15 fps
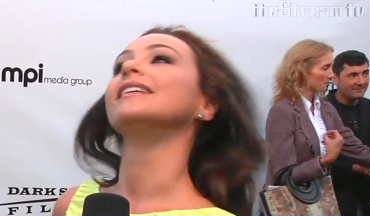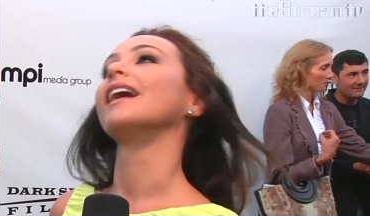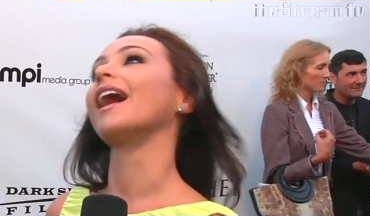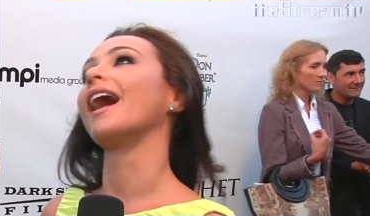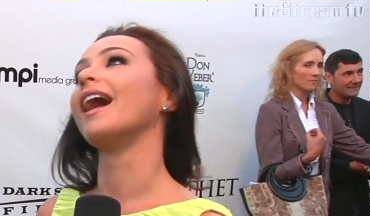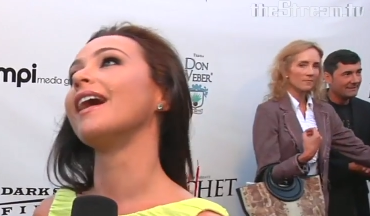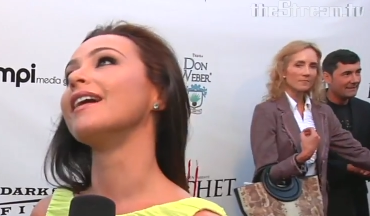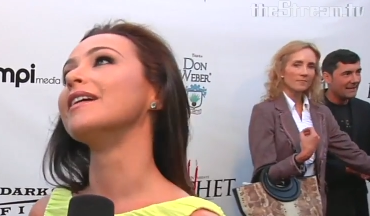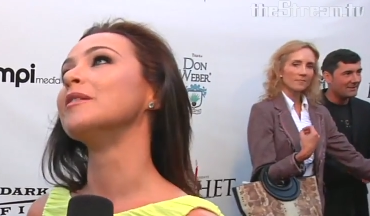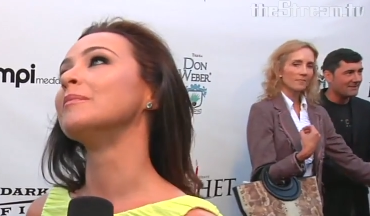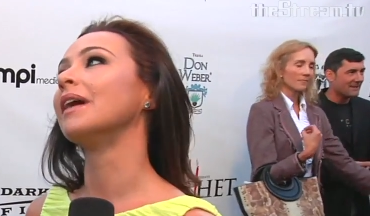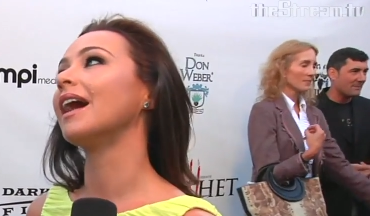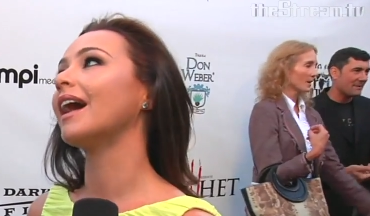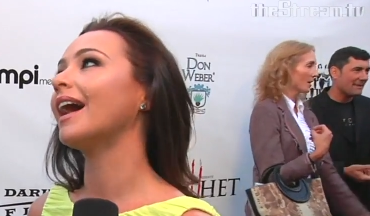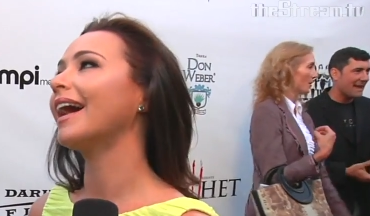
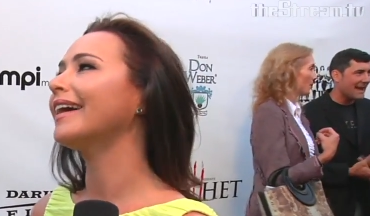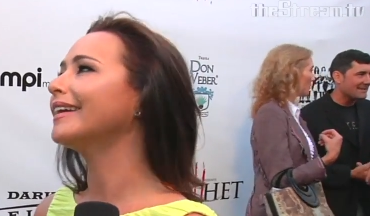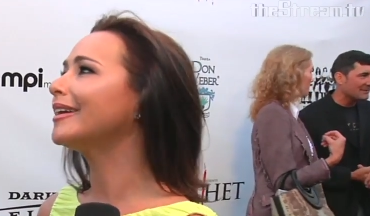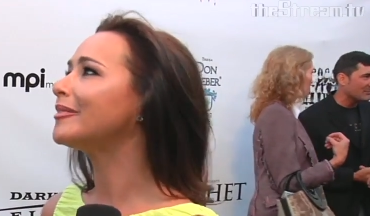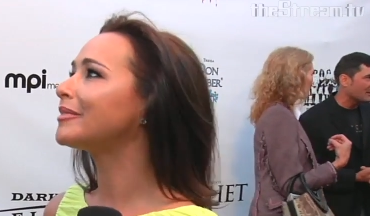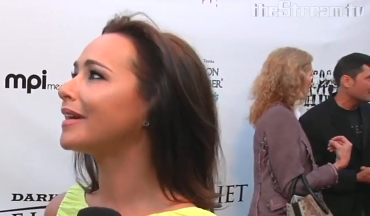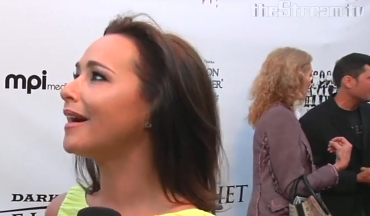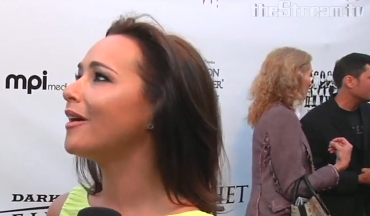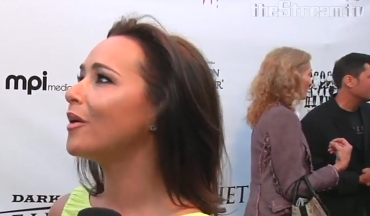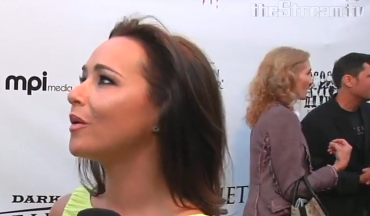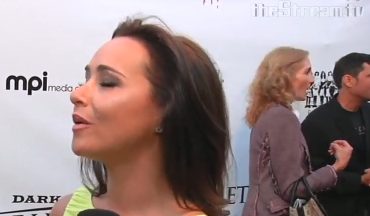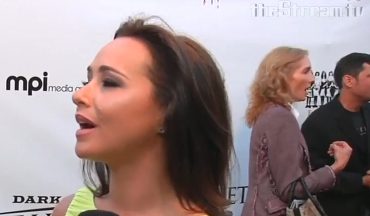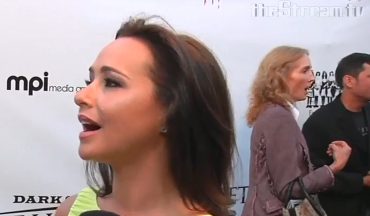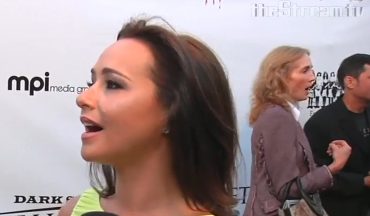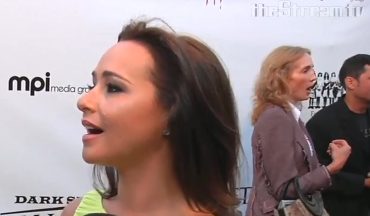Speaker 1: Um, I don't
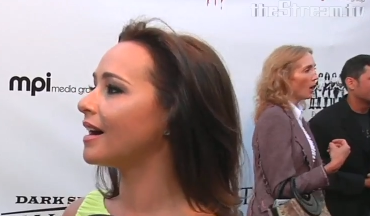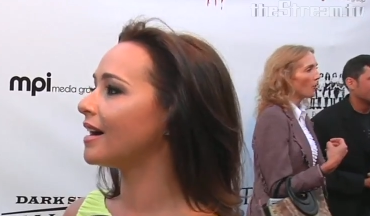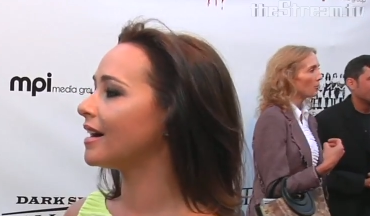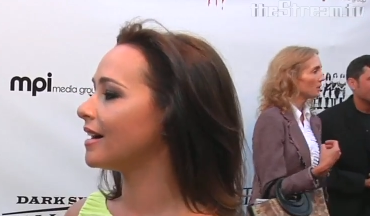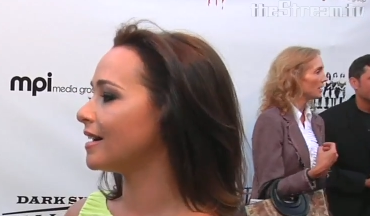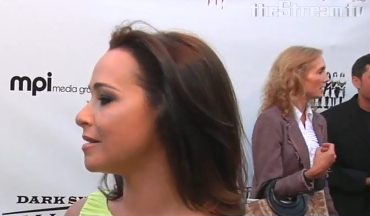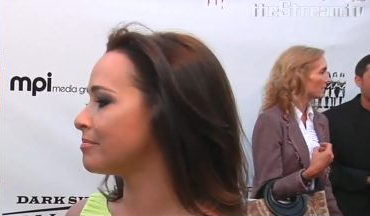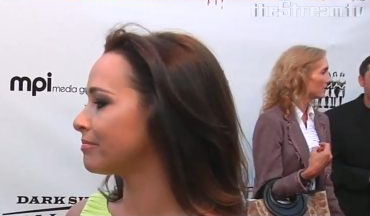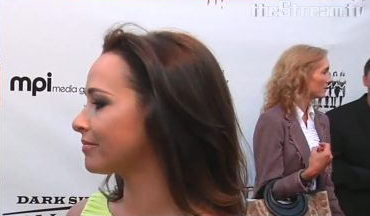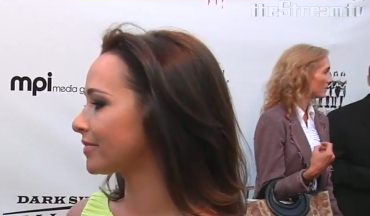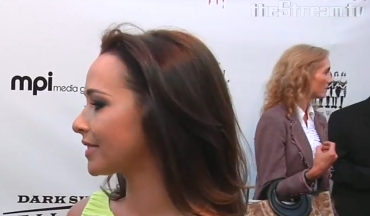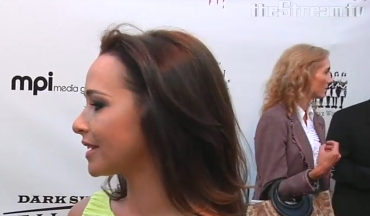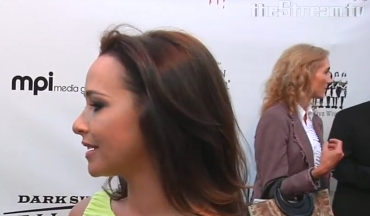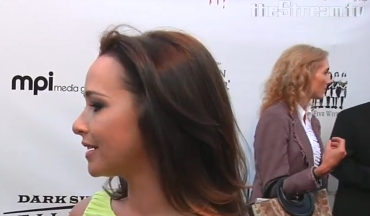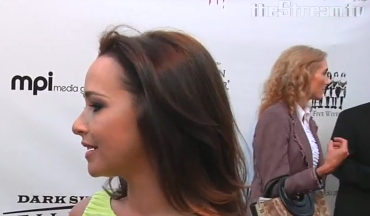know. Um,
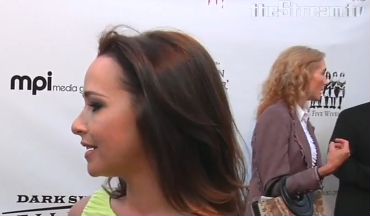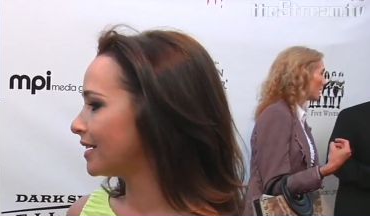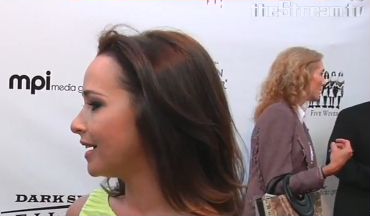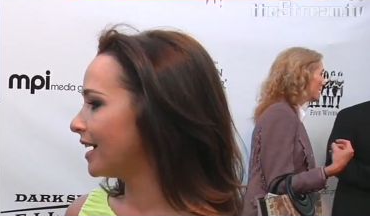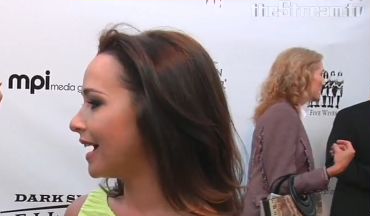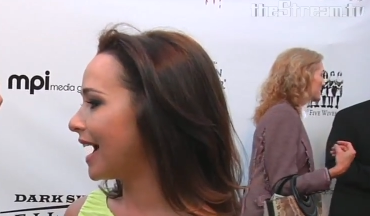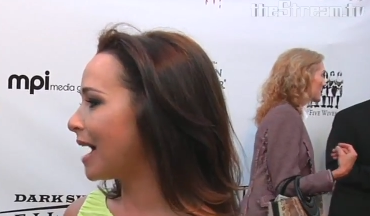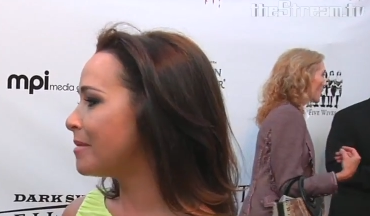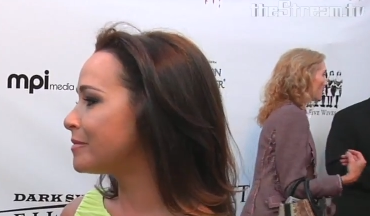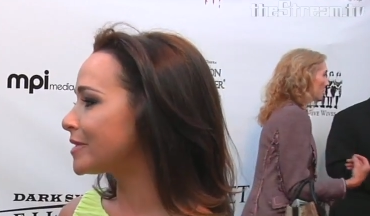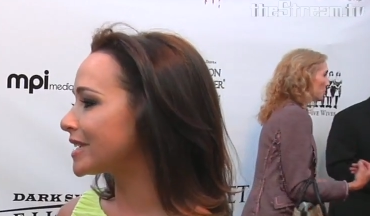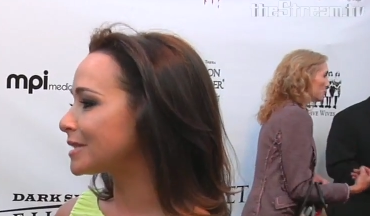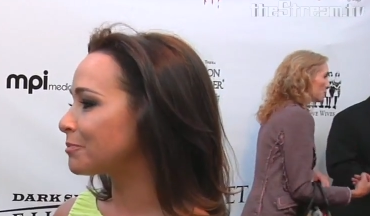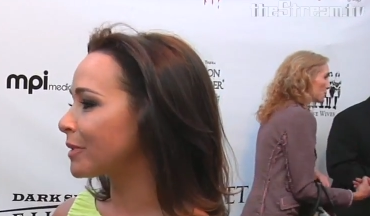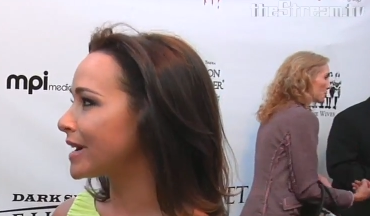I'm
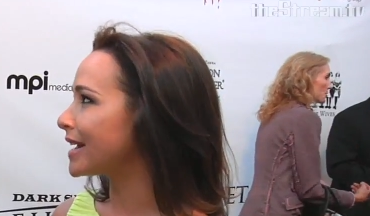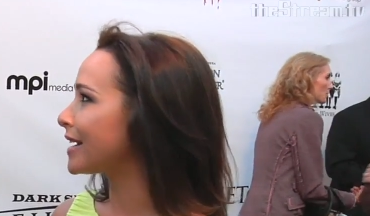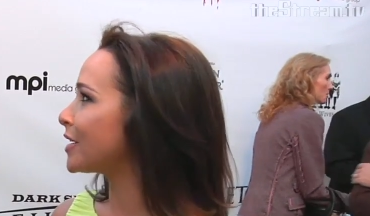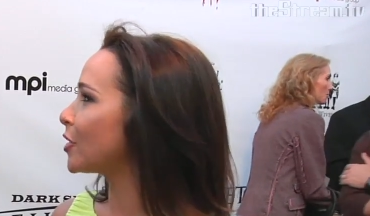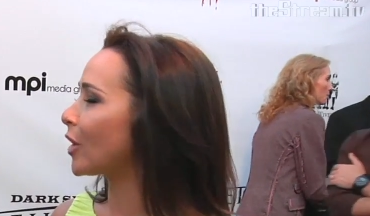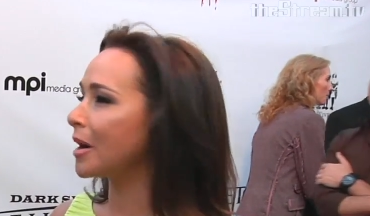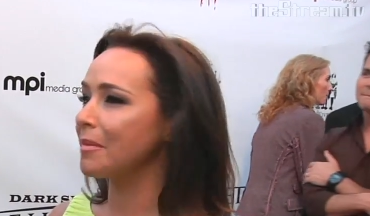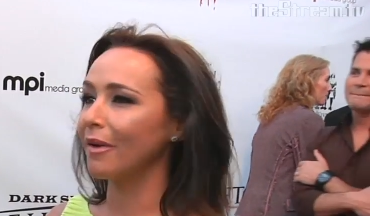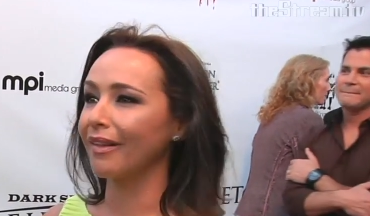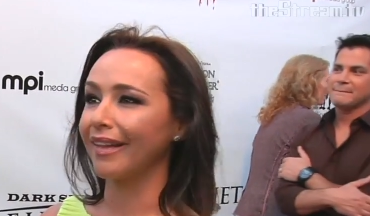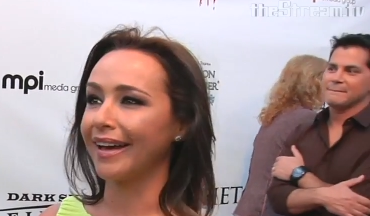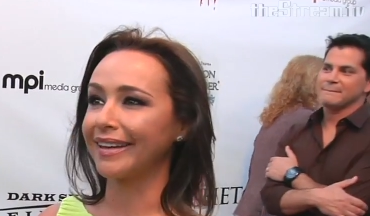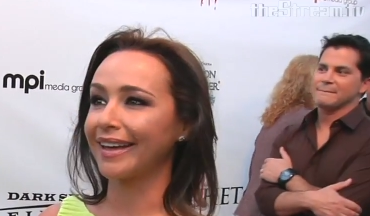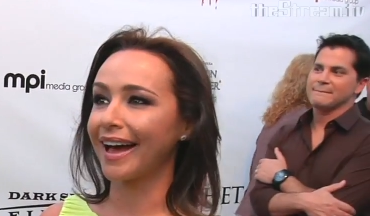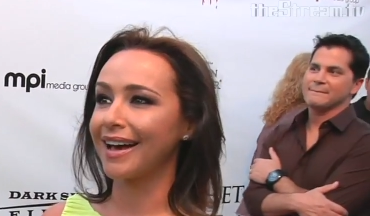just pretty normal,
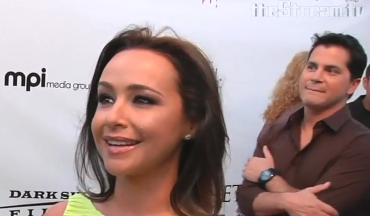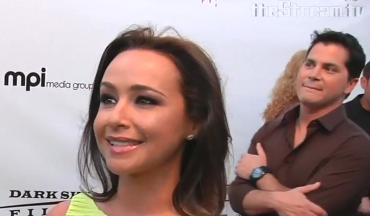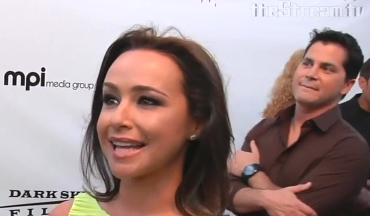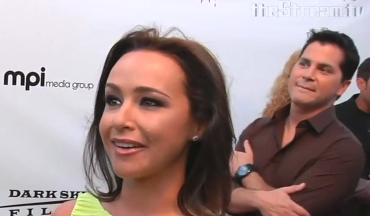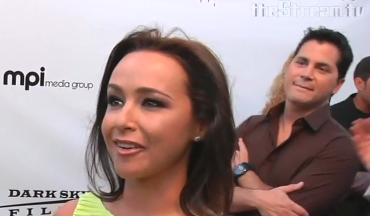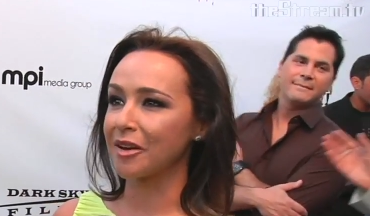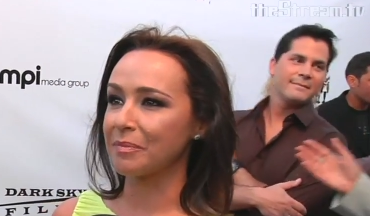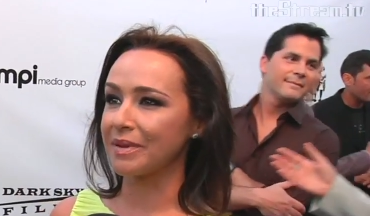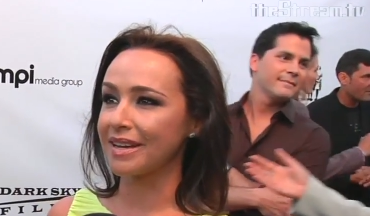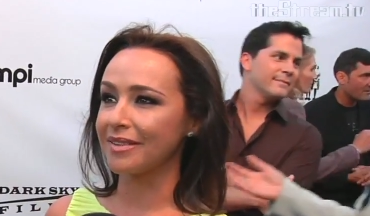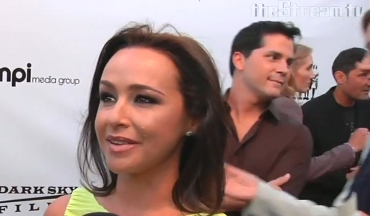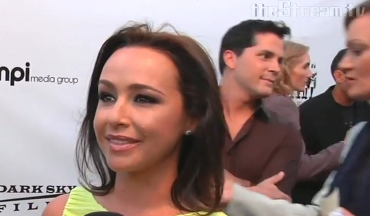I guess. That was like